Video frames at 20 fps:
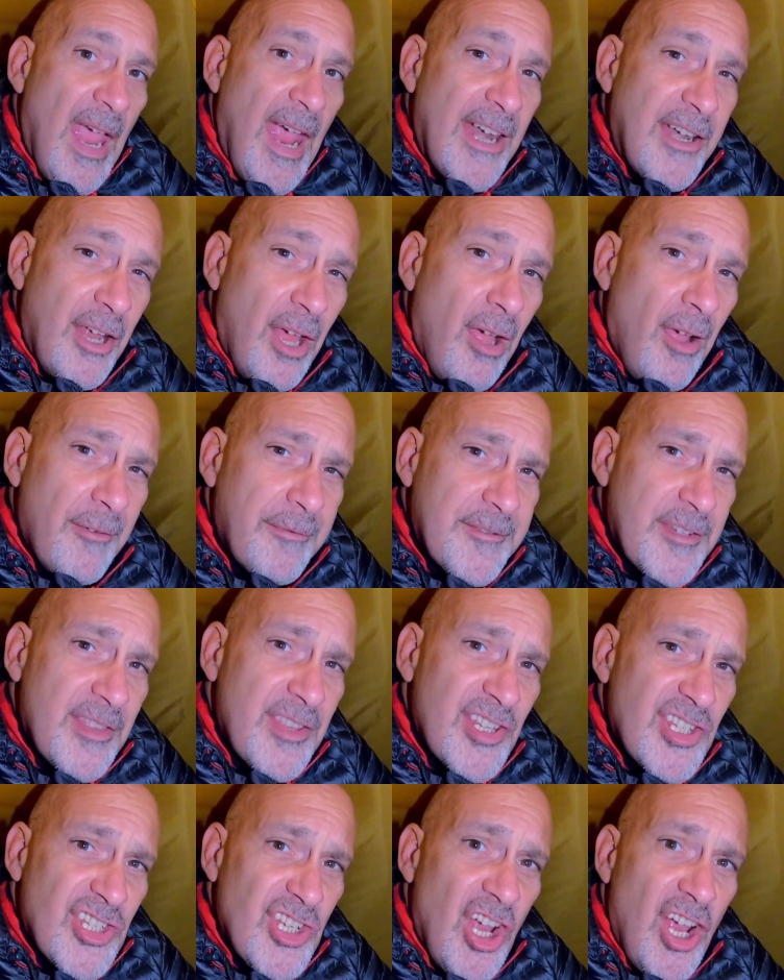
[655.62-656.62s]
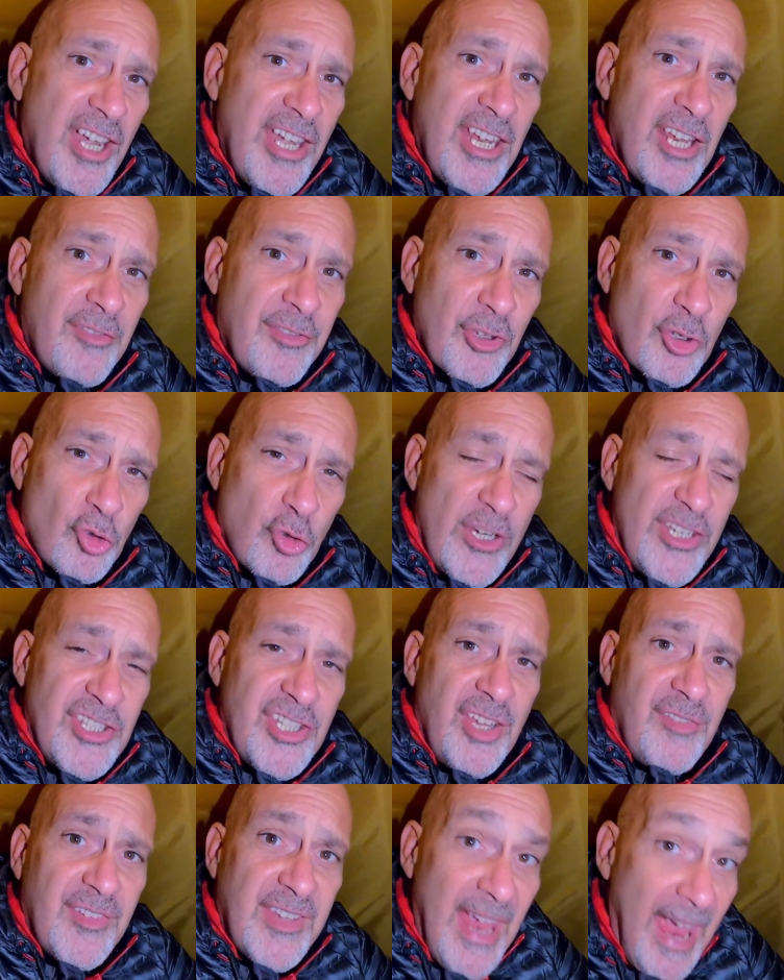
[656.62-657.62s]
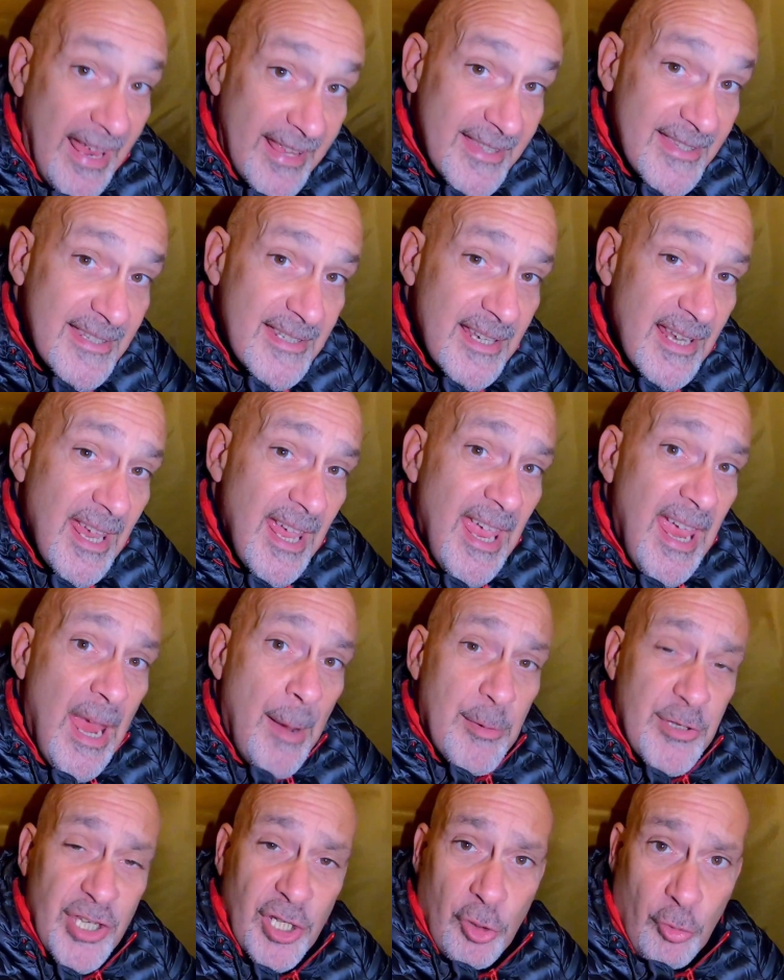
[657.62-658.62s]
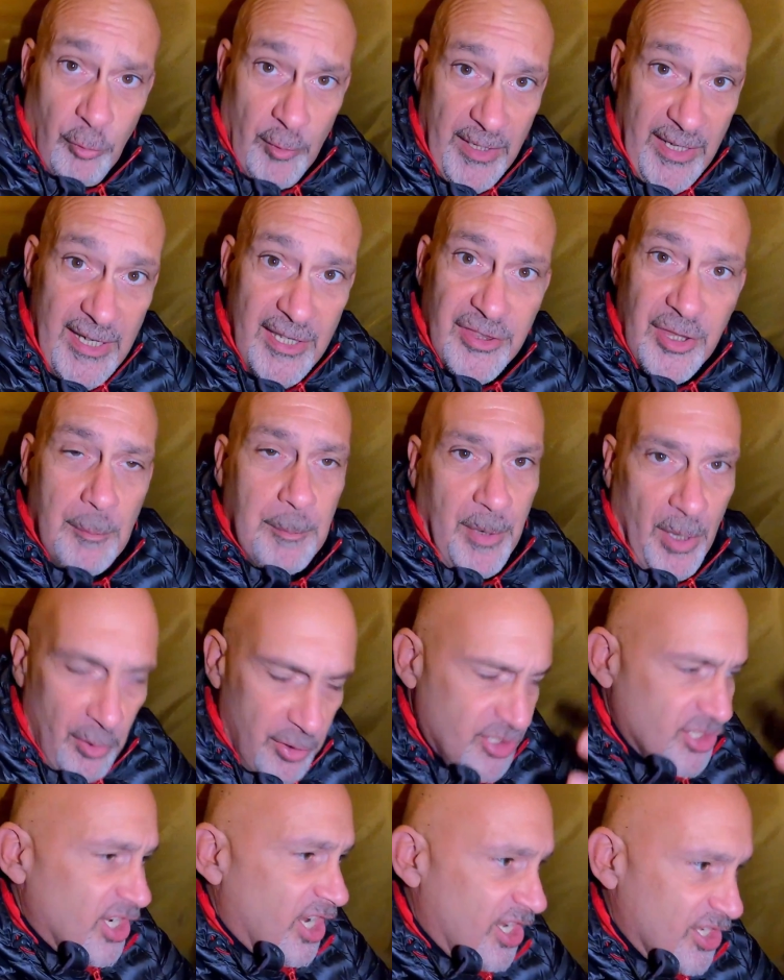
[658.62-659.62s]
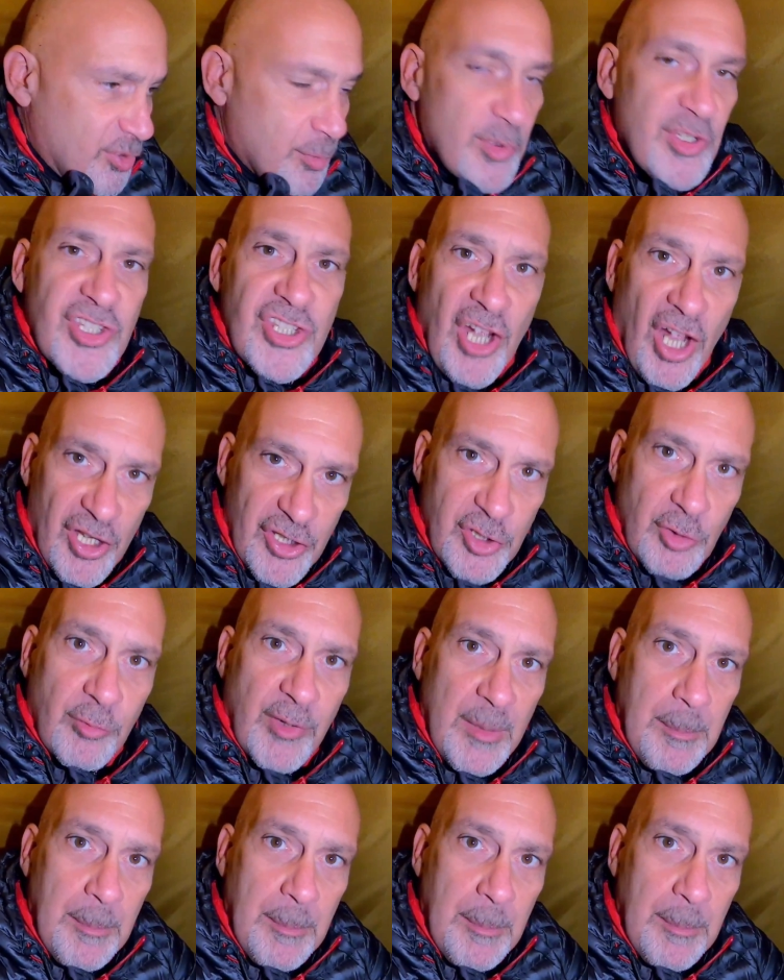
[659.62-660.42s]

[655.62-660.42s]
And after the signing of the Treaty of Ghent, it was agreed that both sides would start to